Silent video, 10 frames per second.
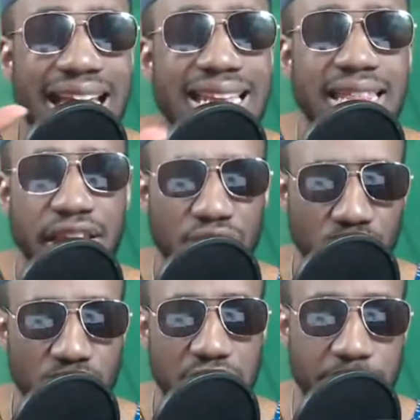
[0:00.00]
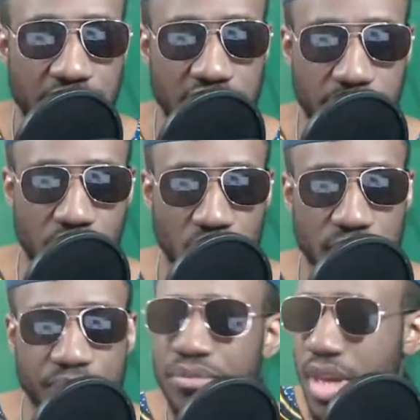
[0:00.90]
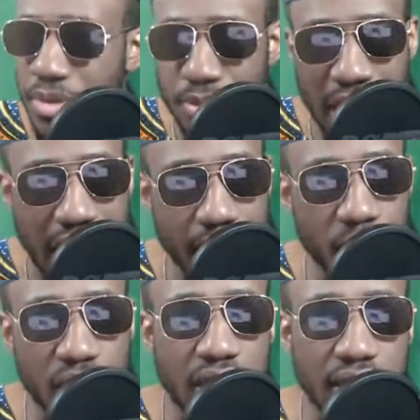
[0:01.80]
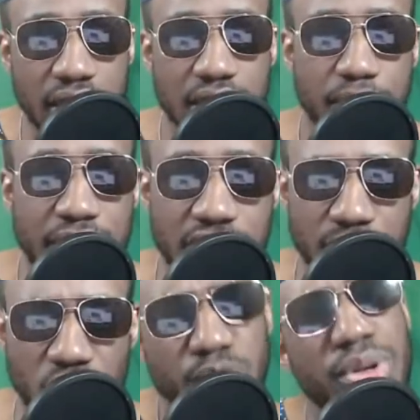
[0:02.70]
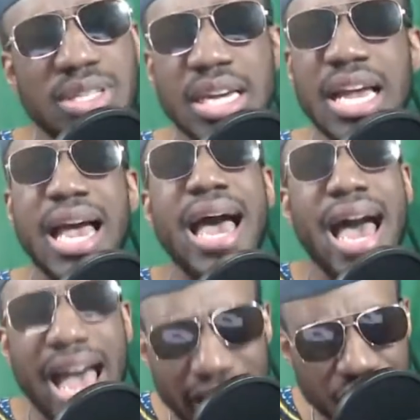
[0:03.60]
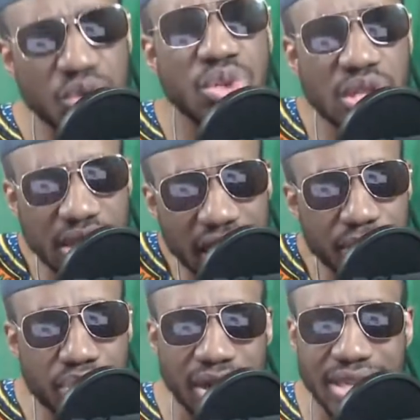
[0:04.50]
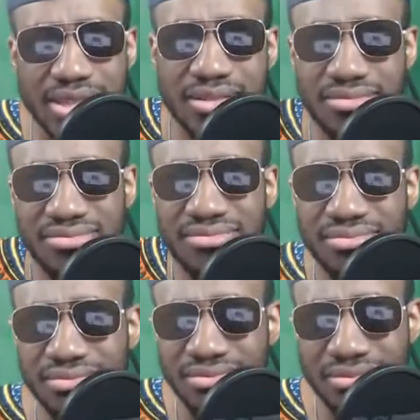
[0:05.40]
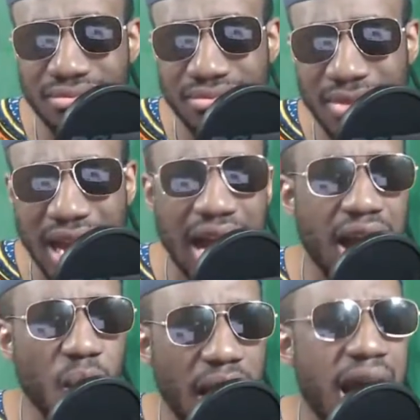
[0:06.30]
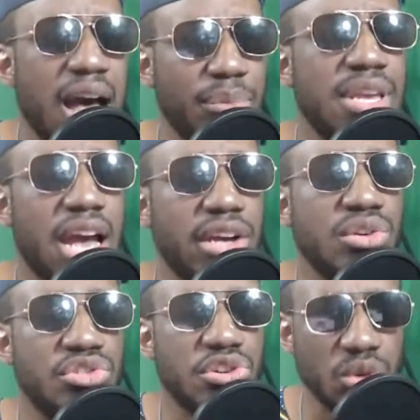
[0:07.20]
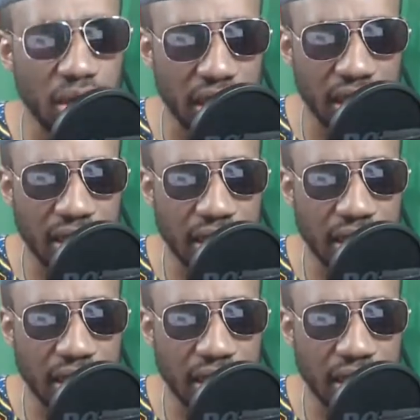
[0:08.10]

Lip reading: anything good that my team does. I must be happy with anything that my team does. But as you celebrate, how happy are you truly?